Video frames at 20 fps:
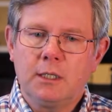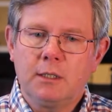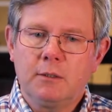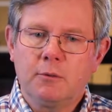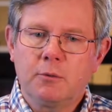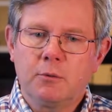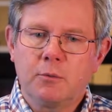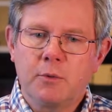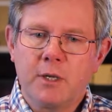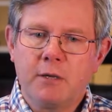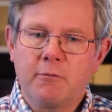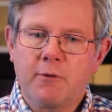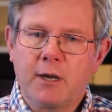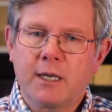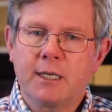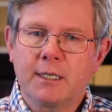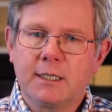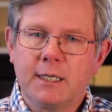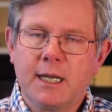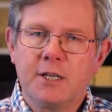We
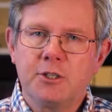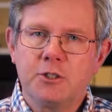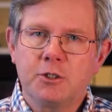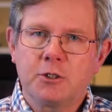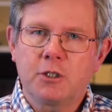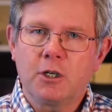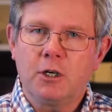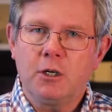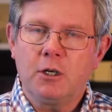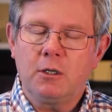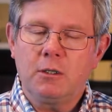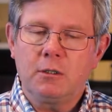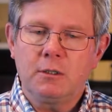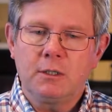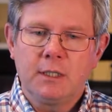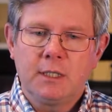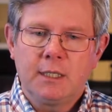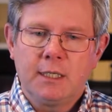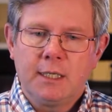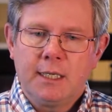recognize your
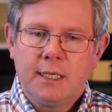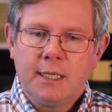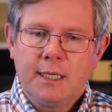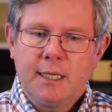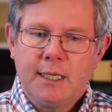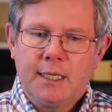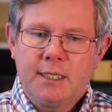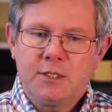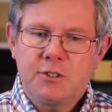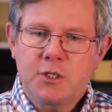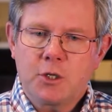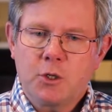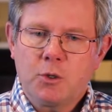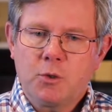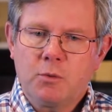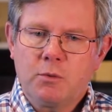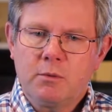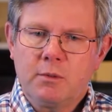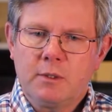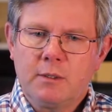call." And
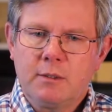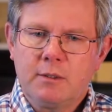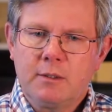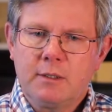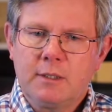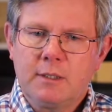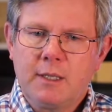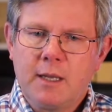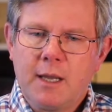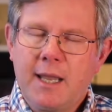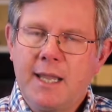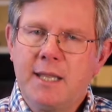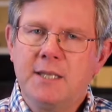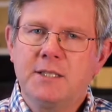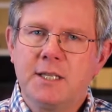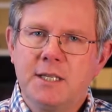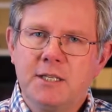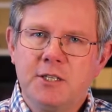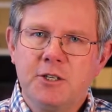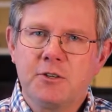so
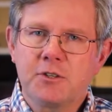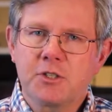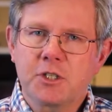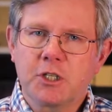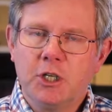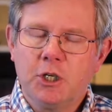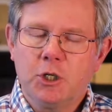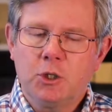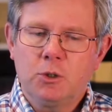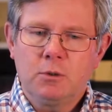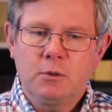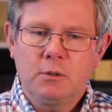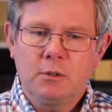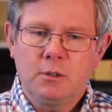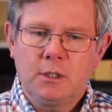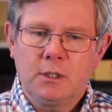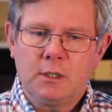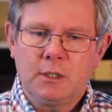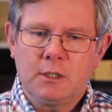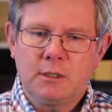18 years ago,
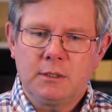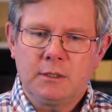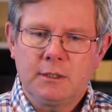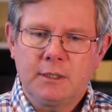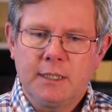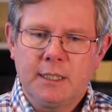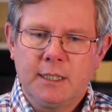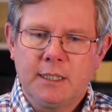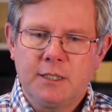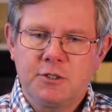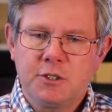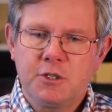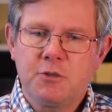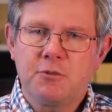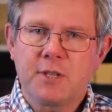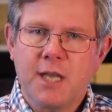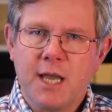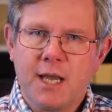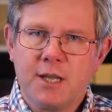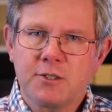in
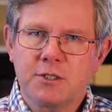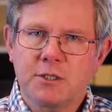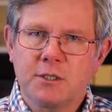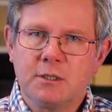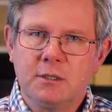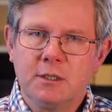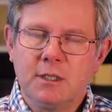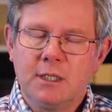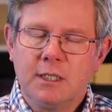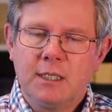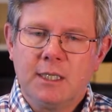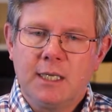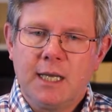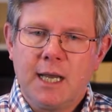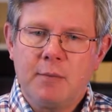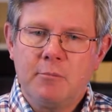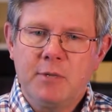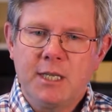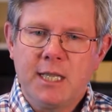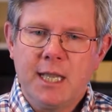2000,
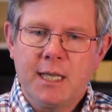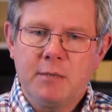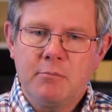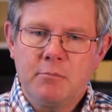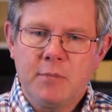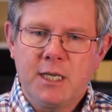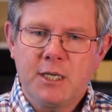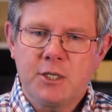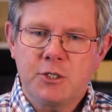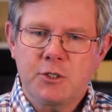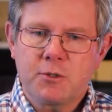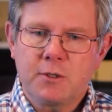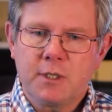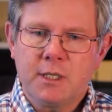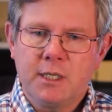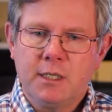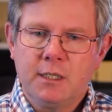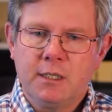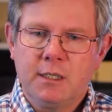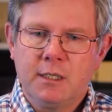I began
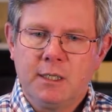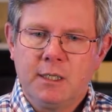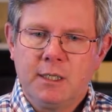ministry